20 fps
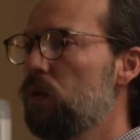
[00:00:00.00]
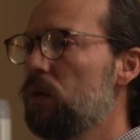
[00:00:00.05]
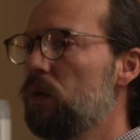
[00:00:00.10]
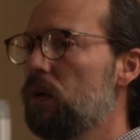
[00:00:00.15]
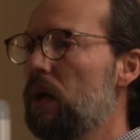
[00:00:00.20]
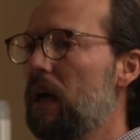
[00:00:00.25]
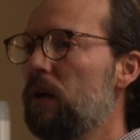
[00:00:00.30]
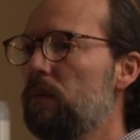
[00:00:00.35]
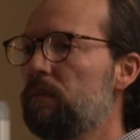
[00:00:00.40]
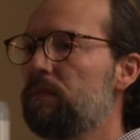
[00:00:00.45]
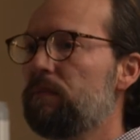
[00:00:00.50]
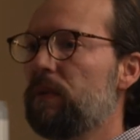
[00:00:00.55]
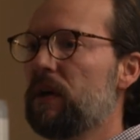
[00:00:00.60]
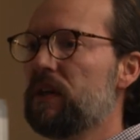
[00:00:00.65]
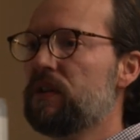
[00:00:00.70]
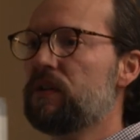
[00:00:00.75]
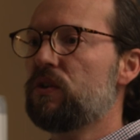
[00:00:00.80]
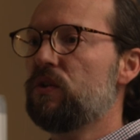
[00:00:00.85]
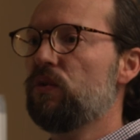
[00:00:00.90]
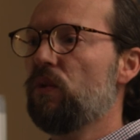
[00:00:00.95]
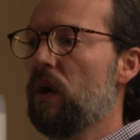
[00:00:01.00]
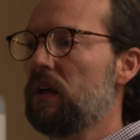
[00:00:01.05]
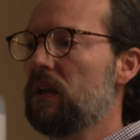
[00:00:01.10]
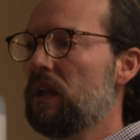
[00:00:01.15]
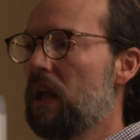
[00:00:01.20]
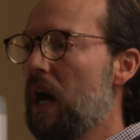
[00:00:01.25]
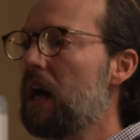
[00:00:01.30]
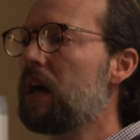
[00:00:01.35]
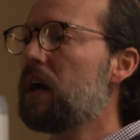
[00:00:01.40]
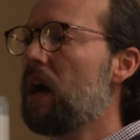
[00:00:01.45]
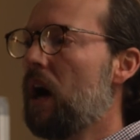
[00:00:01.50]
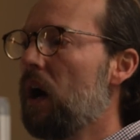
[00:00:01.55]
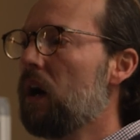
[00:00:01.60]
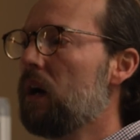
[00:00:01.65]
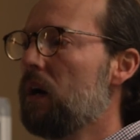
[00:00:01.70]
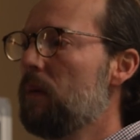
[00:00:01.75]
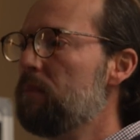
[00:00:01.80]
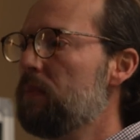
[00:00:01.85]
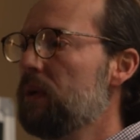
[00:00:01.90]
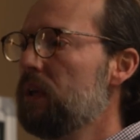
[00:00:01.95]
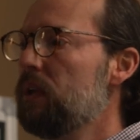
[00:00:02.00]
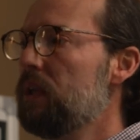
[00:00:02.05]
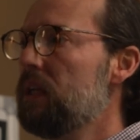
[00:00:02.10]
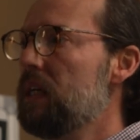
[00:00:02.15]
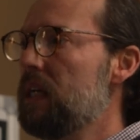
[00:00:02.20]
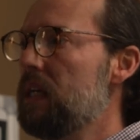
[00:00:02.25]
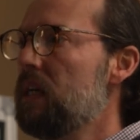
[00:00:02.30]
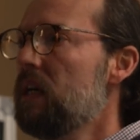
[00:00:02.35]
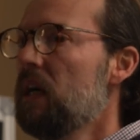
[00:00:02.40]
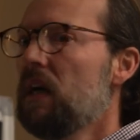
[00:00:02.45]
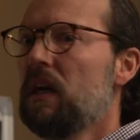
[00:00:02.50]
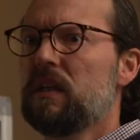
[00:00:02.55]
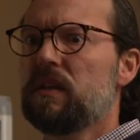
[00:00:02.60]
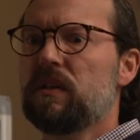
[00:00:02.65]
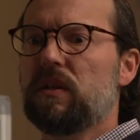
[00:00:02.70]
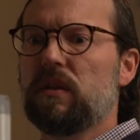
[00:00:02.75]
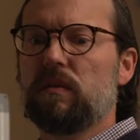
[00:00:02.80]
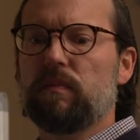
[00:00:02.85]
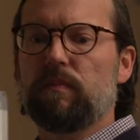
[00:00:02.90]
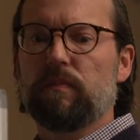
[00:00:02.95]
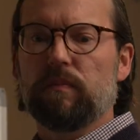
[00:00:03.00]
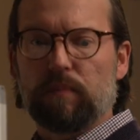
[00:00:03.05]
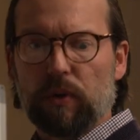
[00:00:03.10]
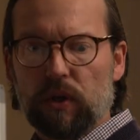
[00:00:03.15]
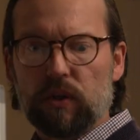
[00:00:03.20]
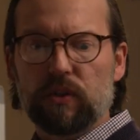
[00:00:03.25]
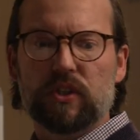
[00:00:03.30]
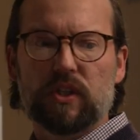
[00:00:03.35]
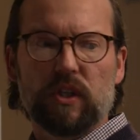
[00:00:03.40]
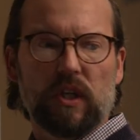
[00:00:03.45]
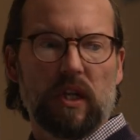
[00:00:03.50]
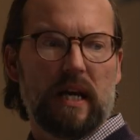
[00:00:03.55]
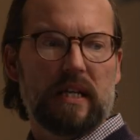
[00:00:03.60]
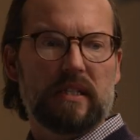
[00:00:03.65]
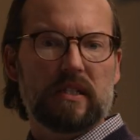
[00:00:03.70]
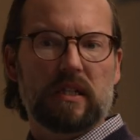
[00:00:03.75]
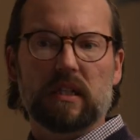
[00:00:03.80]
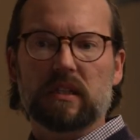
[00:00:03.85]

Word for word: will help us to unlock our ability to personalize